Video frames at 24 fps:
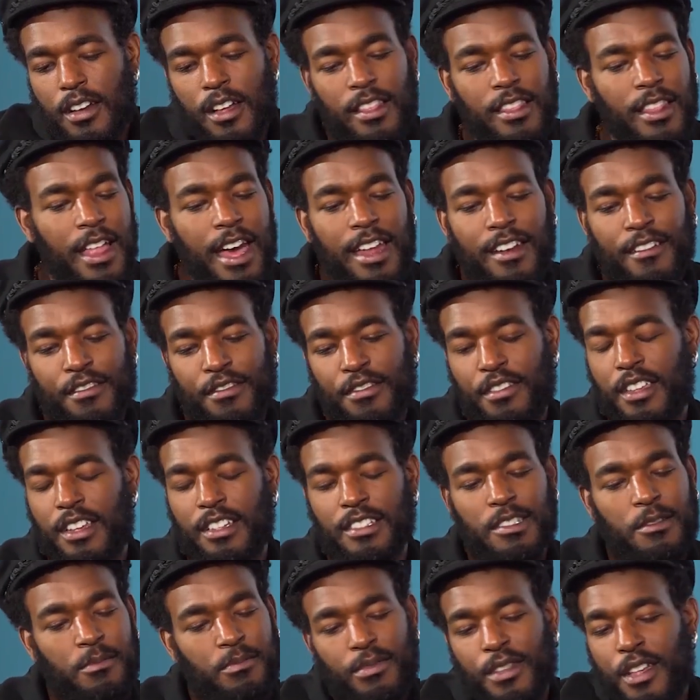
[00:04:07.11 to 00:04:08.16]
a lot of
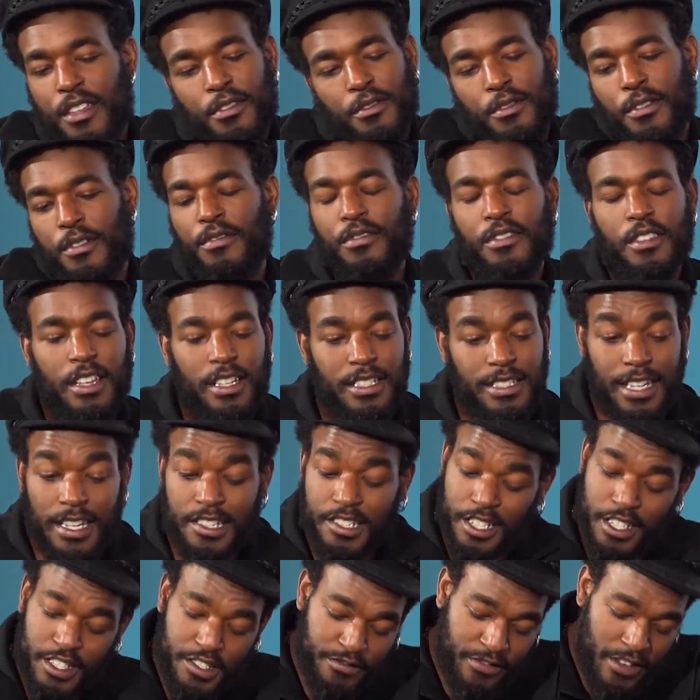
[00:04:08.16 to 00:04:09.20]
things, a plethora of things. I
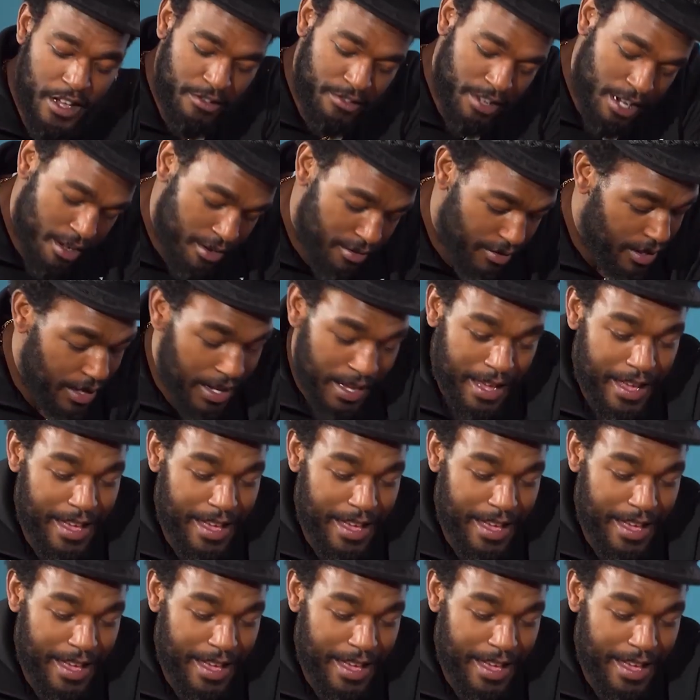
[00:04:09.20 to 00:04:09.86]
just found out